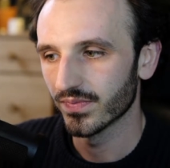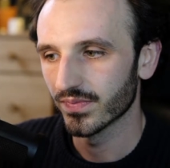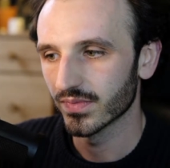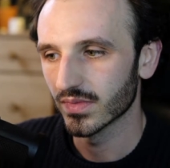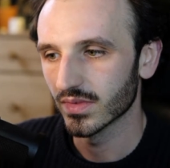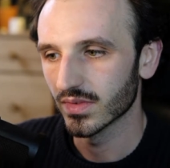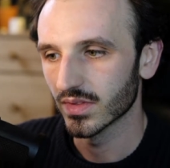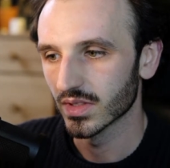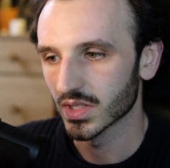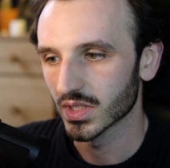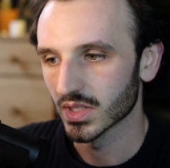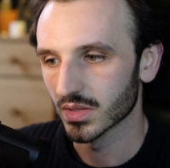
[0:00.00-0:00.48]

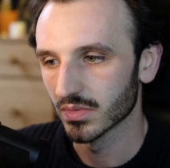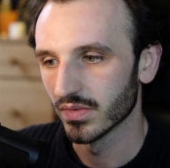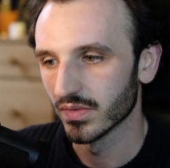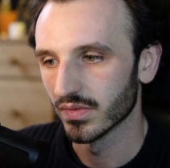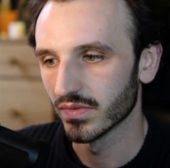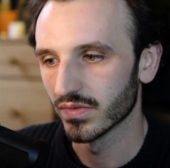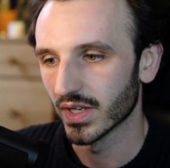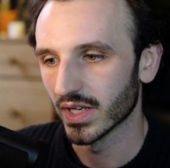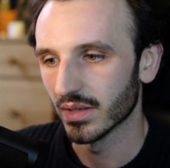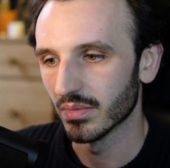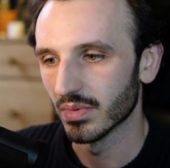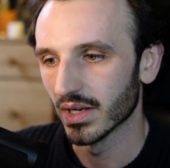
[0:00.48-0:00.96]
There's something with
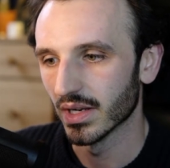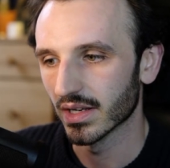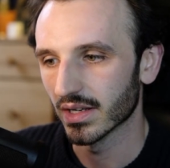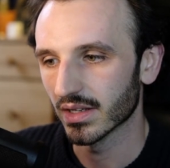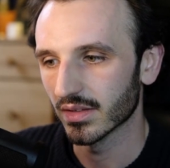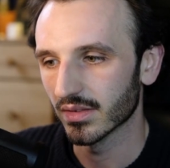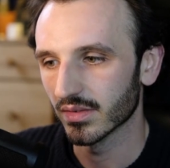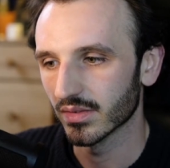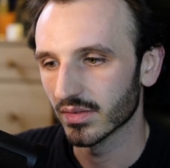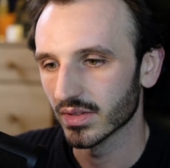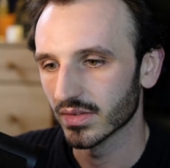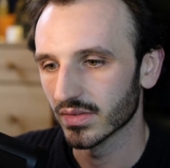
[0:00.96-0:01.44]
feedback
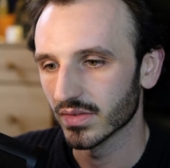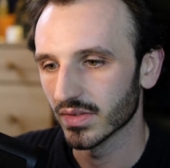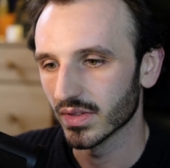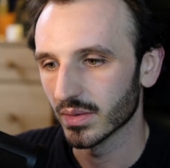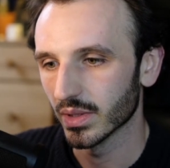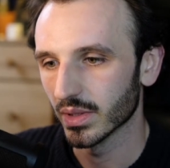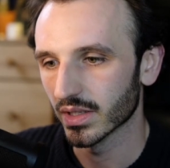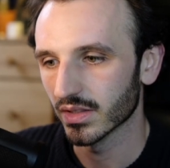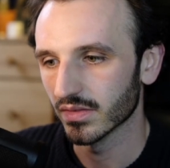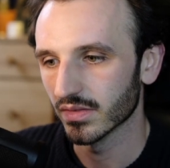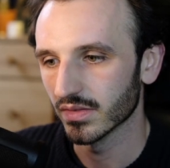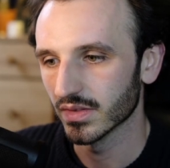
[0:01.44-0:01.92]

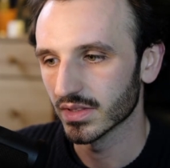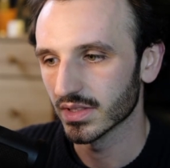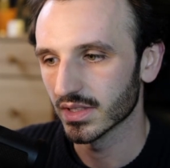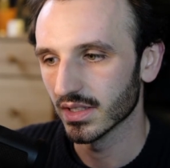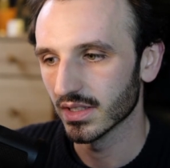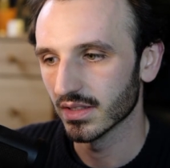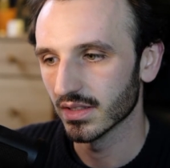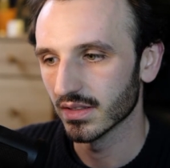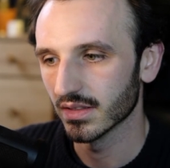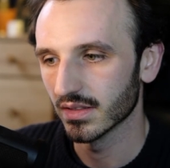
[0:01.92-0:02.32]
obviously.